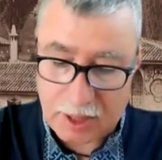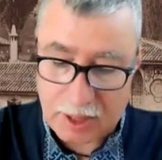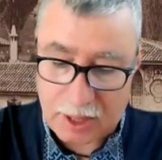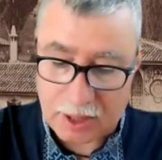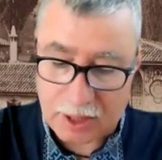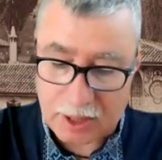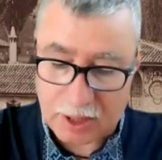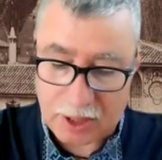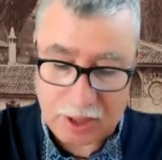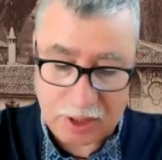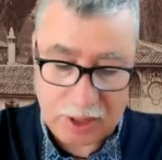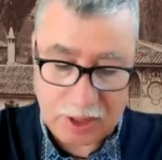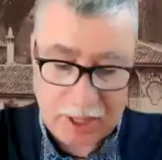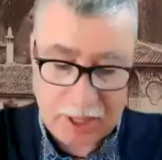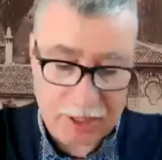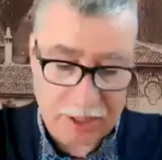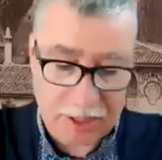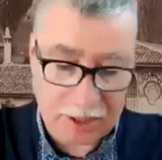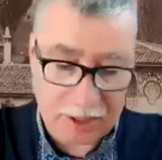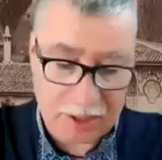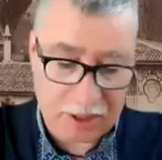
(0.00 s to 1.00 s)
and
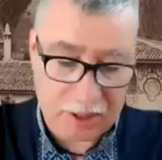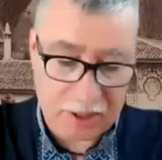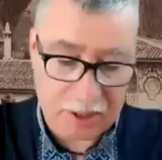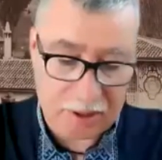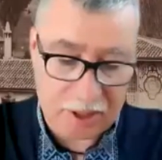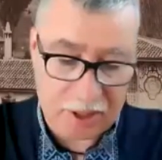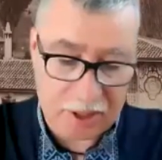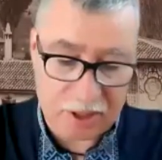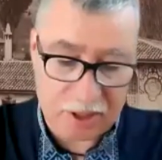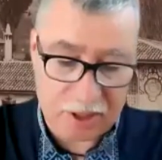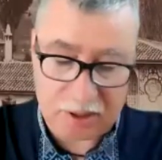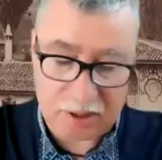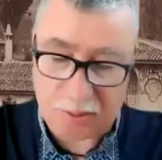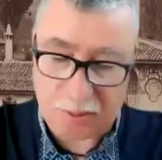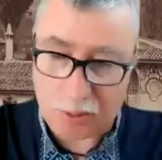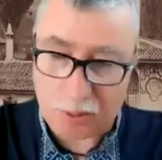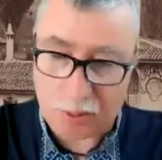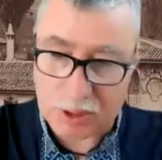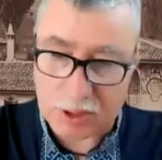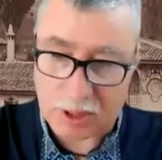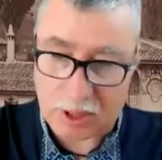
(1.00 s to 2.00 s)
allying it
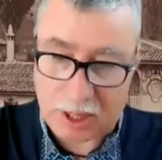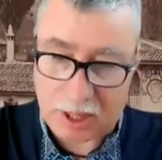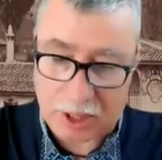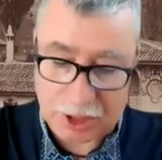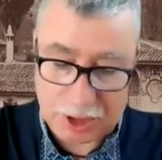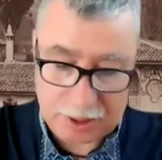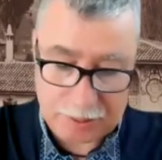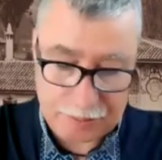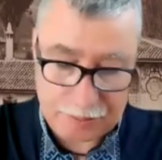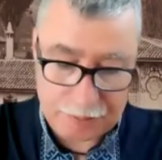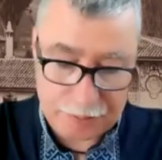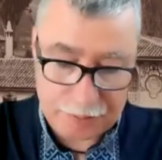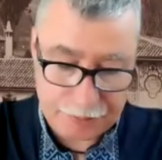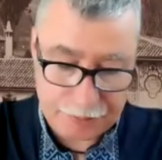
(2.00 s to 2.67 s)
with Russia.